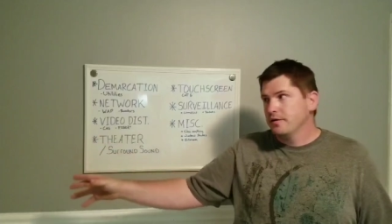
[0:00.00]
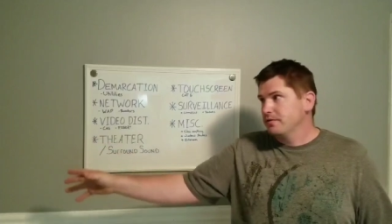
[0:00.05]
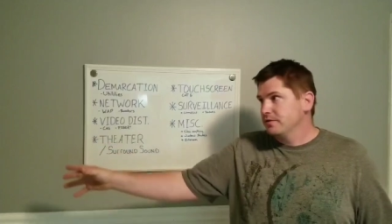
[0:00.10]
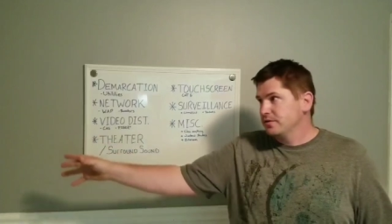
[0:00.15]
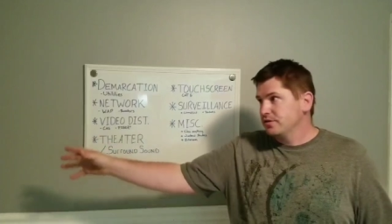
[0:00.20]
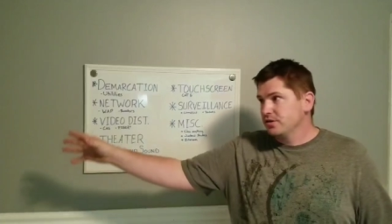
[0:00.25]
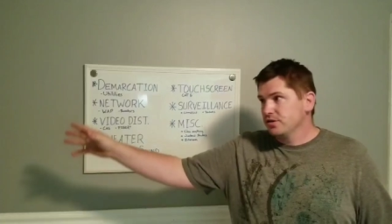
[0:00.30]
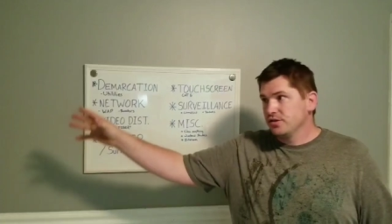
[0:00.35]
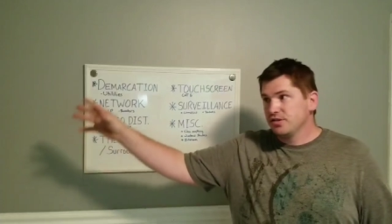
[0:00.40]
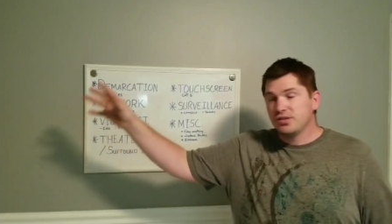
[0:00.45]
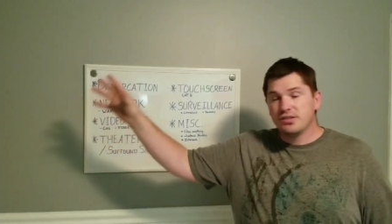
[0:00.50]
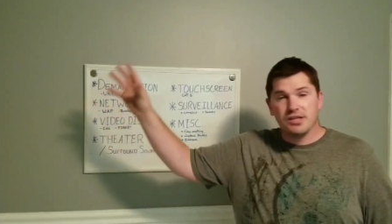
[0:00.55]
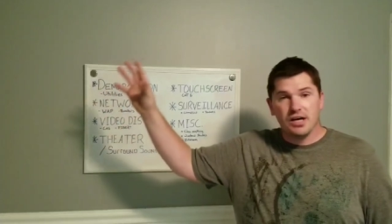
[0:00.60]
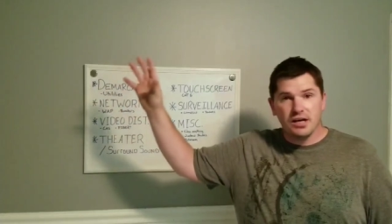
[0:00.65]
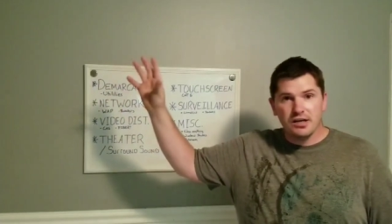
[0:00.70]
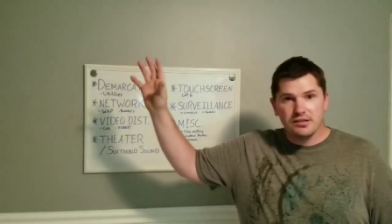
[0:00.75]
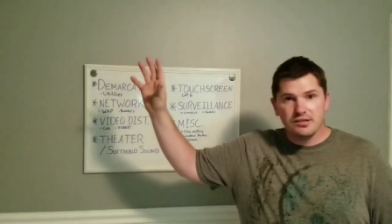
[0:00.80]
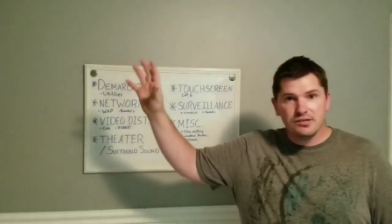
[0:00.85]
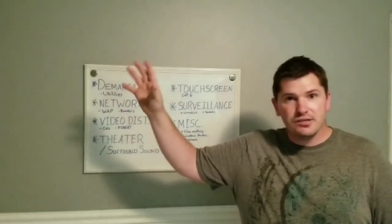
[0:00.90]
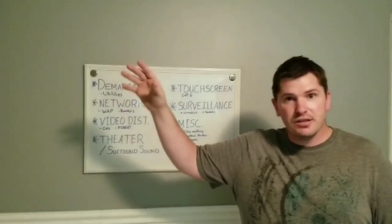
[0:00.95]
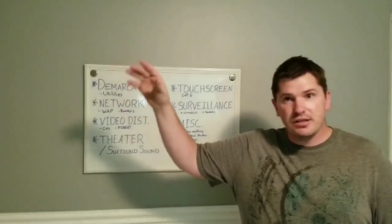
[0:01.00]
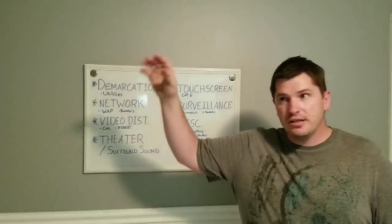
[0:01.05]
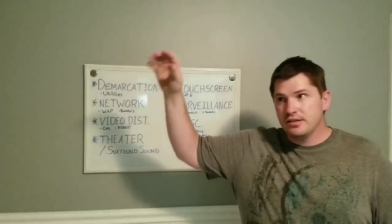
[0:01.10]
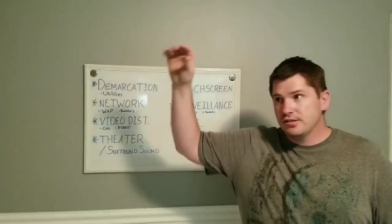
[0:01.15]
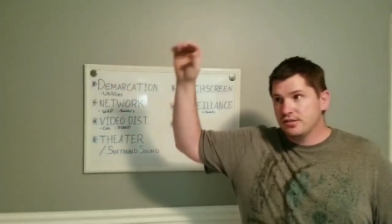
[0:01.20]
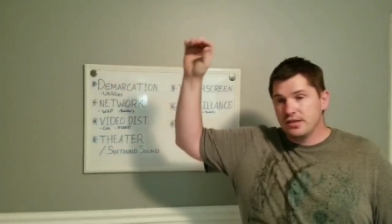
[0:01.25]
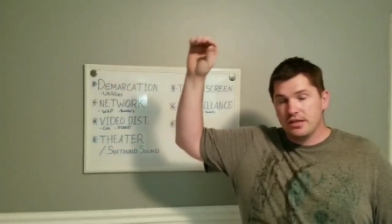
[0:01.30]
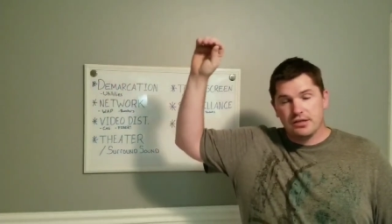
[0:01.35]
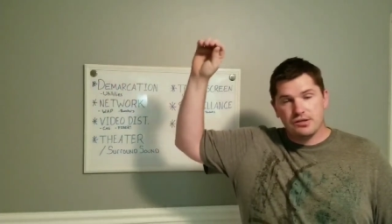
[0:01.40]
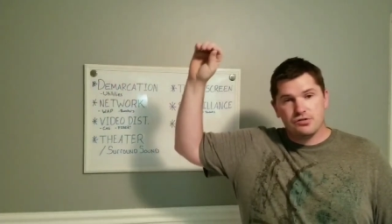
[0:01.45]
If it's just studs, then
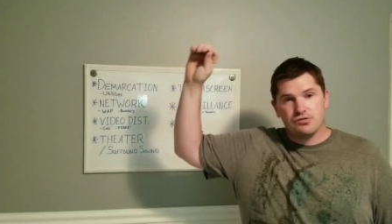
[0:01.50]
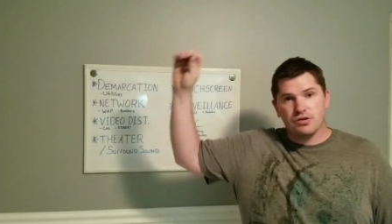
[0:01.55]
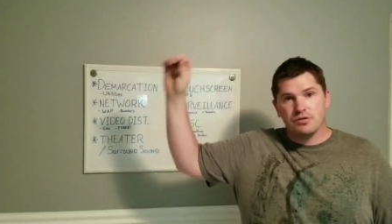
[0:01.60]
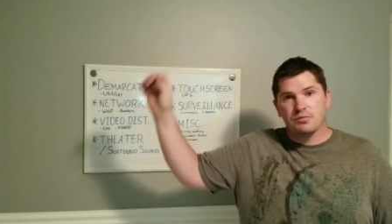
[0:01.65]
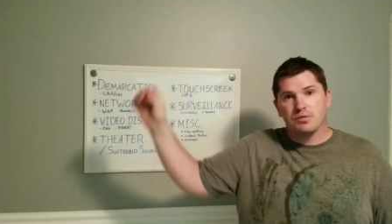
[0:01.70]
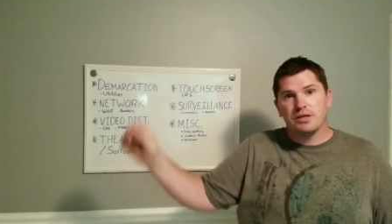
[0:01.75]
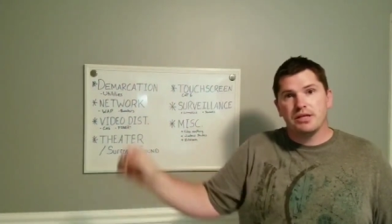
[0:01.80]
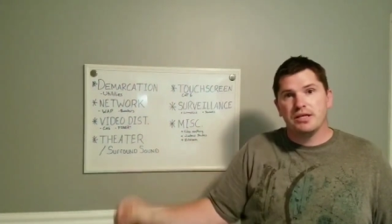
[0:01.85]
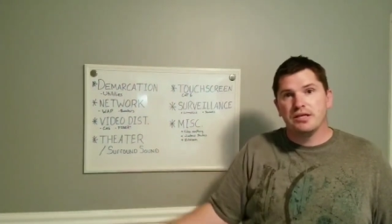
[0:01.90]
it's extremely